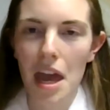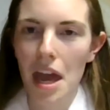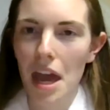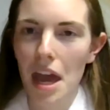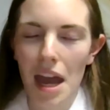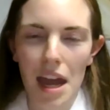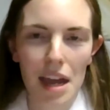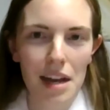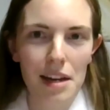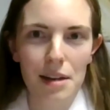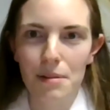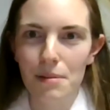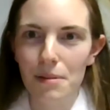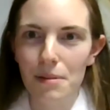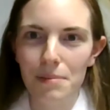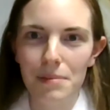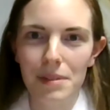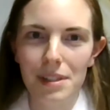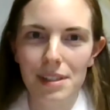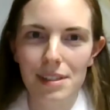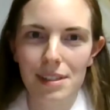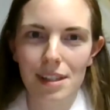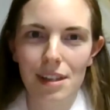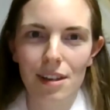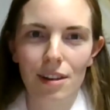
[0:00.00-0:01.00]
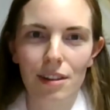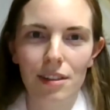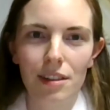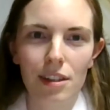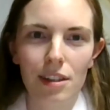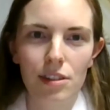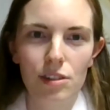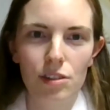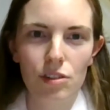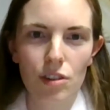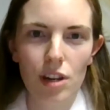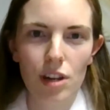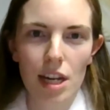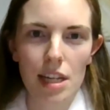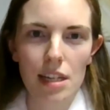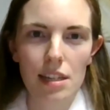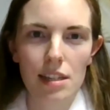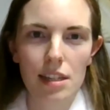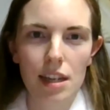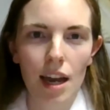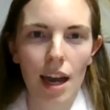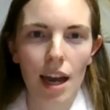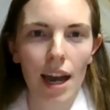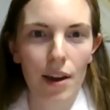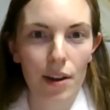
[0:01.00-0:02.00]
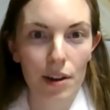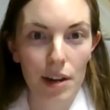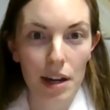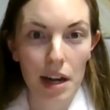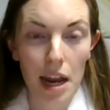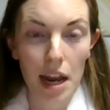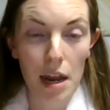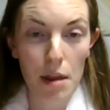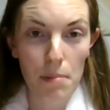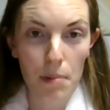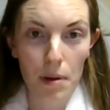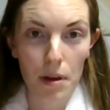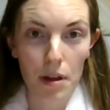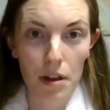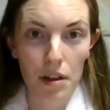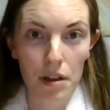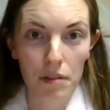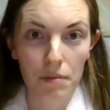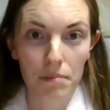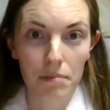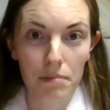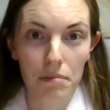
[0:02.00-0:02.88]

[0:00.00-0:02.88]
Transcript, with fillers: Anyone we see on the street, our neighbor,